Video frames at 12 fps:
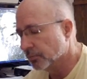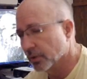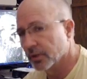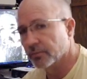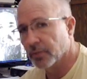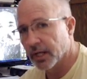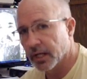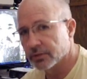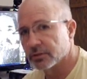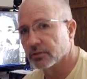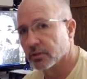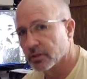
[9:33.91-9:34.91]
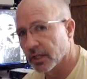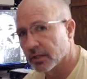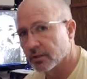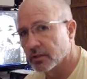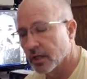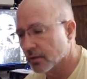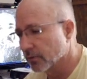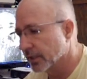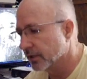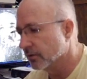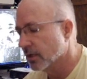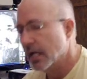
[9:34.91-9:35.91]
put it in my house it looked like a clock
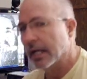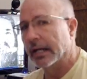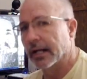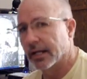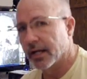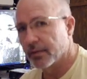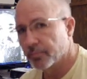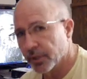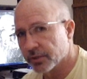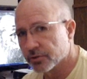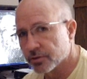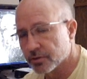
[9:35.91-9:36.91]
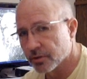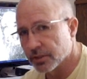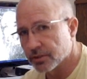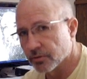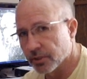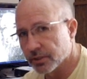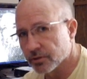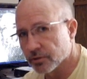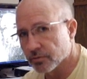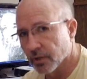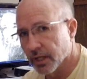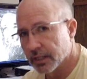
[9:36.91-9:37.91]
radio and I got pictures of these
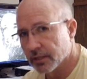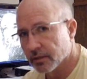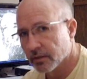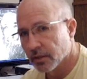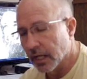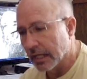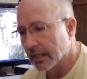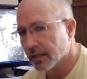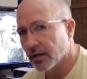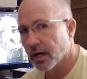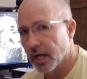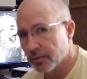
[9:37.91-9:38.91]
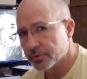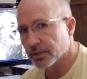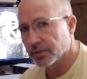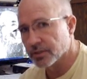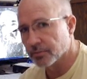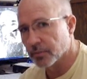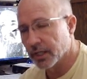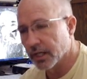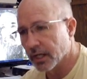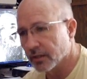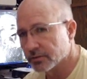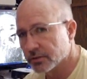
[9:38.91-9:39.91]
creatures right and objects in my
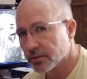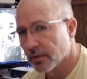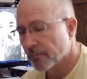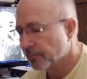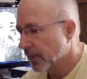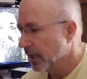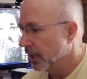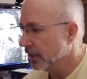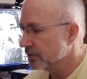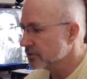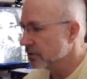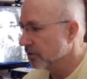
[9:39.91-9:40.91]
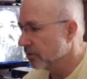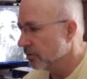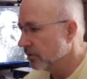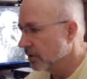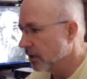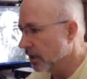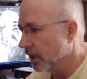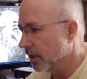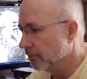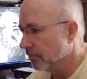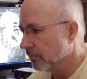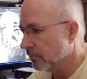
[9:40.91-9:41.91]
house and so
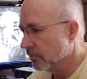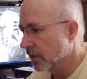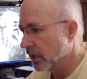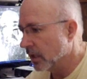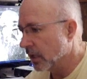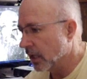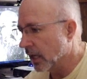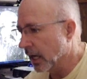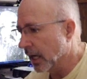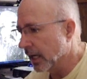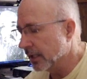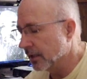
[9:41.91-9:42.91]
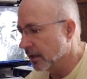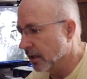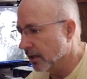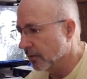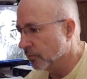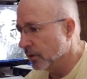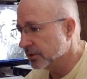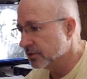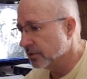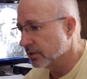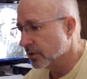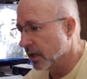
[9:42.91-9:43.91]
um, I uh, went
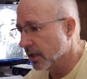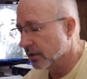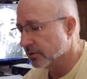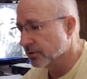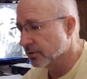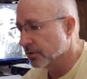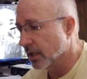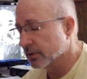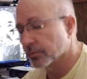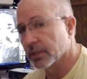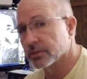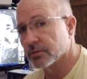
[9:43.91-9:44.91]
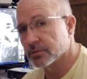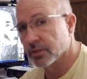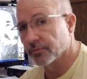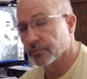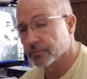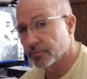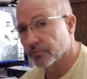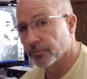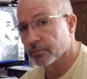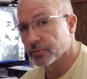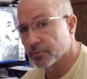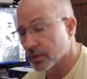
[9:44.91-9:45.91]
to a doc to a doctor because I was suffering
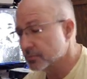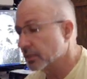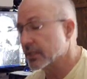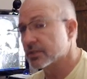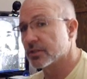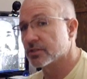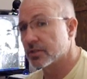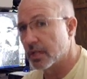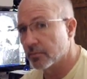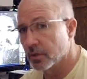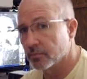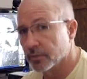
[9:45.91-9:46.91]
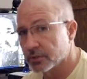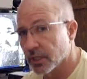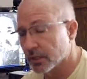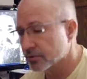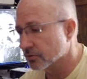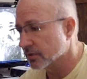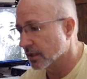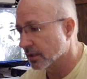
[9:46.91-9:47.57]
from stress because this same homosexual